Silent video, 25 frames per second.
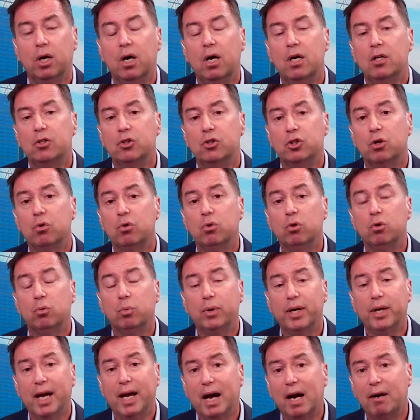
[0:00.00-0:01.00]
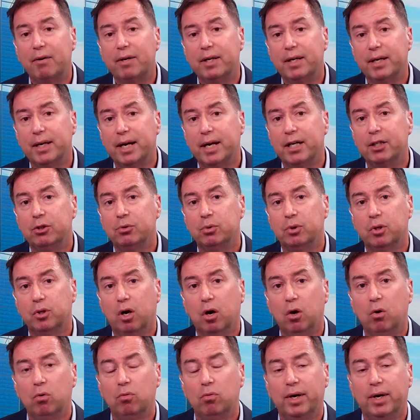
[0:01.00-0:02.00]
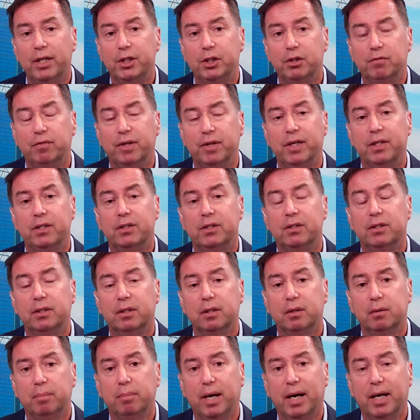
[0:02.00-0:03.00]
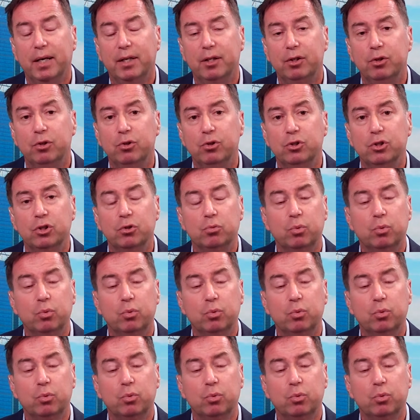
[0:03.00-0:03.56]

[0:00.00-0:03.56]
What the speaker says: So look, we are engaged with a whole range of end party users,